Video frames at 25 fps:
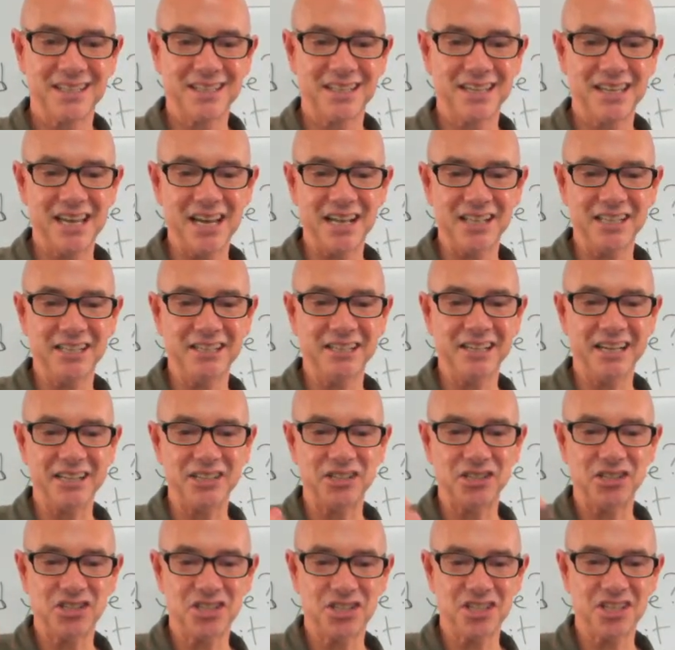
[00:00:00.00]
Kelly
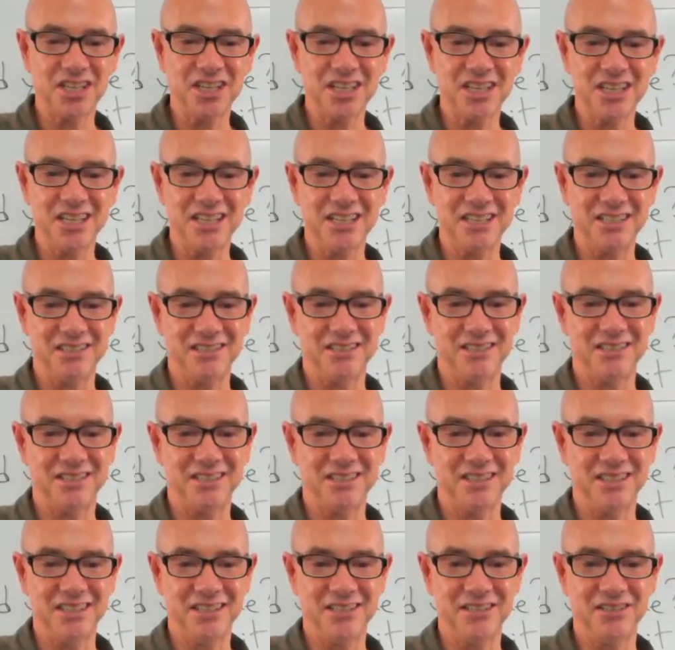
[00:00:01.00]
likes cheese
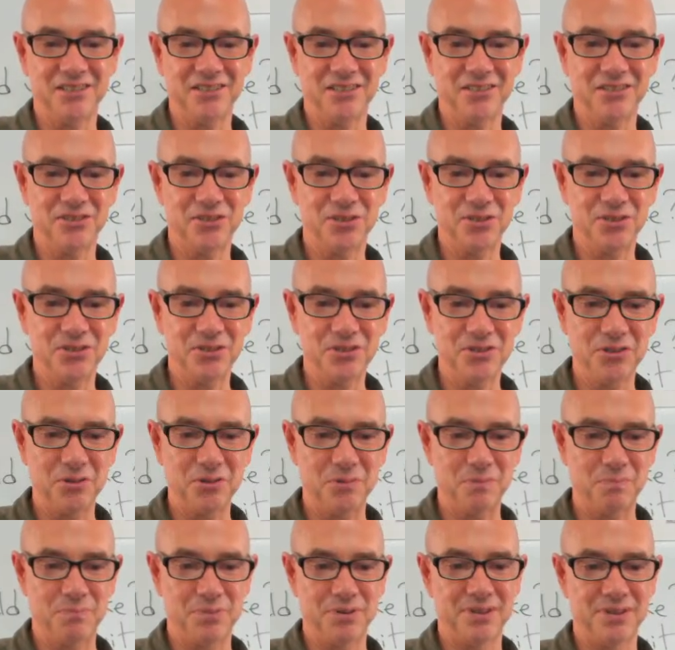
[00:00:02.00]
in her
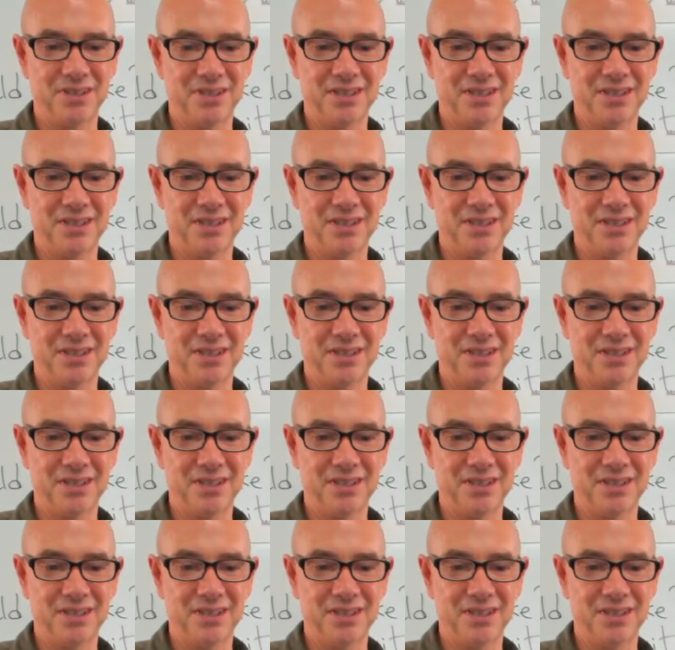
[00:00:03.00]
soup.